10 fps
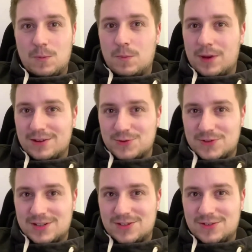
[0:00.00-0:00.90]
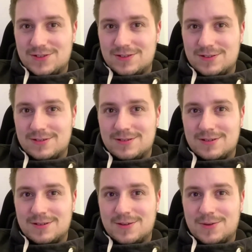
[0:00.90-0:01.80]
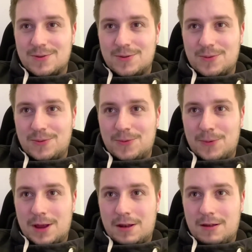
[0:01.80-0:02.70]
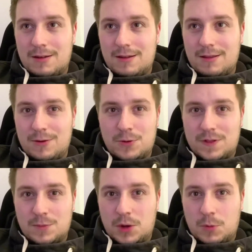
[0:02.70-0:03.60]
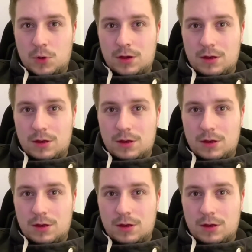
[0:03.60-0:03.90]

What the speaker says: petrol stations when they don't need them anymore.